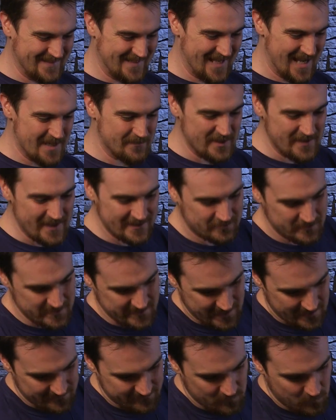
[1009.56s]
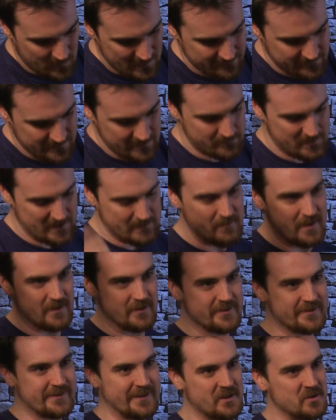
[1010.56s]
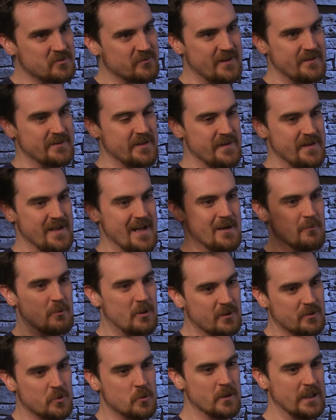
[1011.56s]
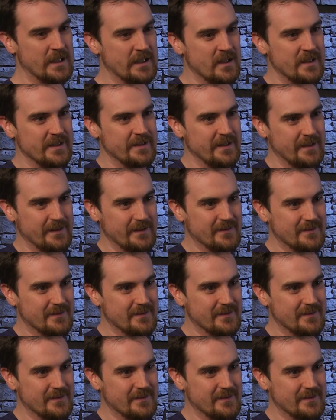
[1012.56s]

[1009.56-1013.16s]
Yeah, I mean that's what you get for waving a big metal stick around in the air while calling lightning.